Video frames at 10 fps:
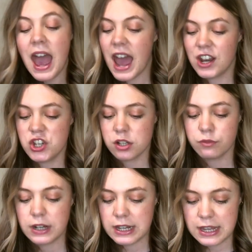and it's just
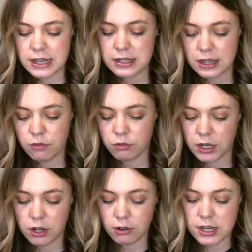really easy,
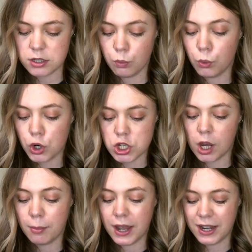really great to wash
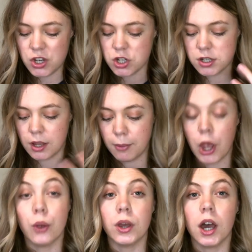up, and it's just like
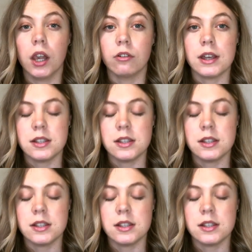my own cutlery.